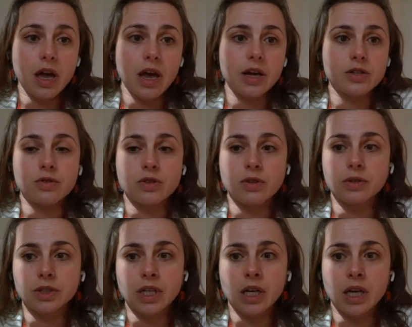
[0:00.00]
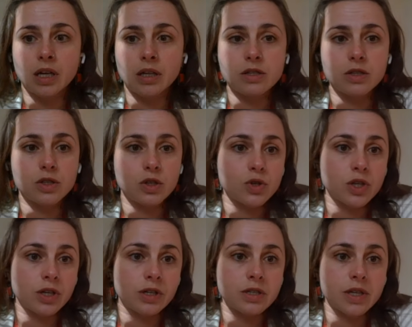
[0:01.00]
has resulted in
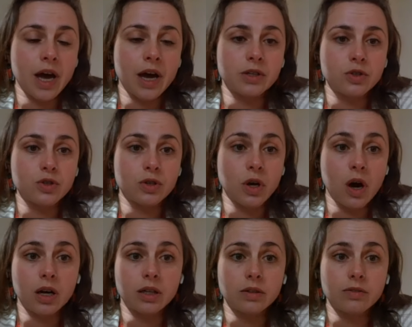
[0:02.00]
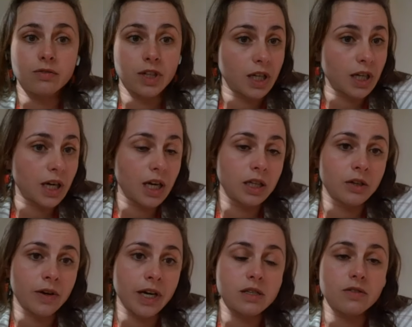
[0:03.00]
institutions that do not vindicate the
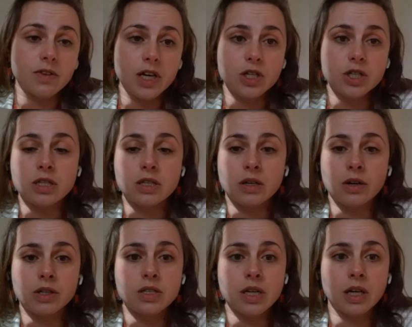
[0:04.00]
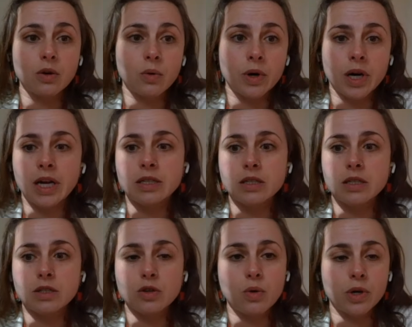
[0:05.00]
rights of Haitians and are instead
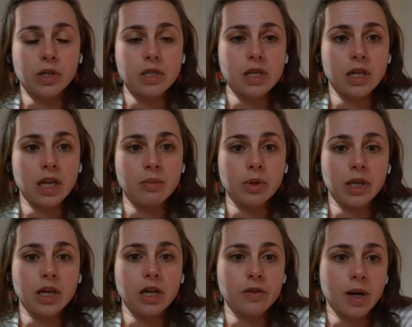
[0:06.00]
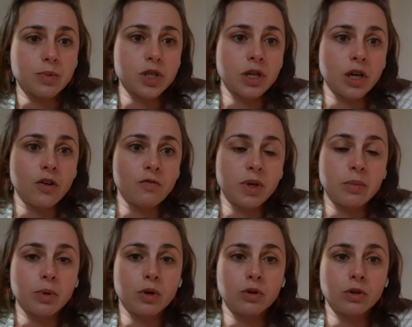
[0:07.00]
oriented towards enabling corruption of
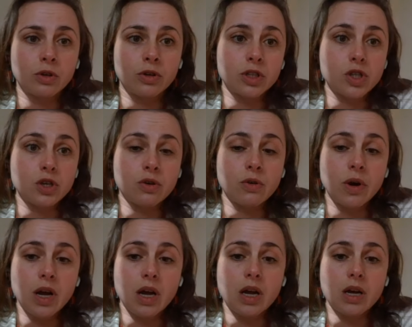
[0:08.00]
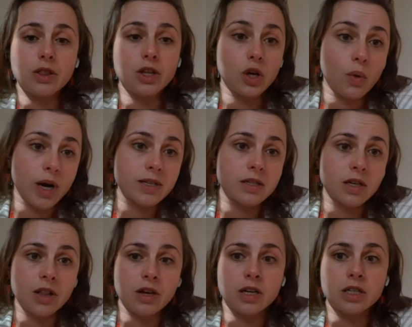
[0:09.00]
people who look to the US and
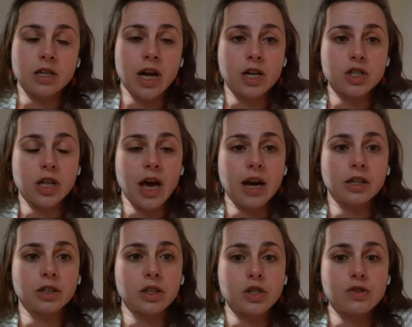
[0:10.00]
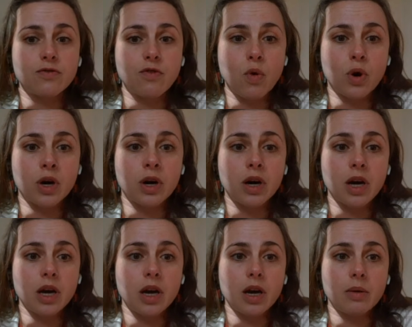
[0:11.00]
other international actors for
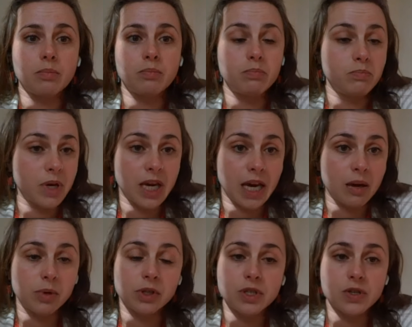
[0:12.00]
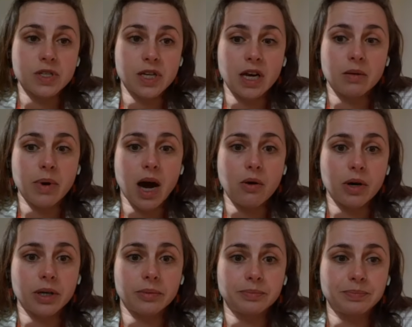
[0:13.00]
being able to stay in
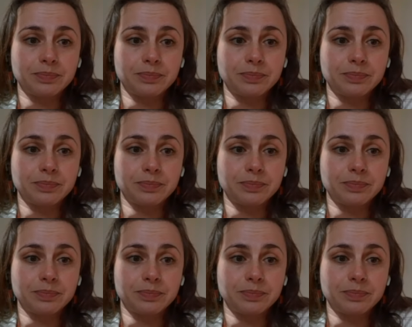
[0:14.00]
power.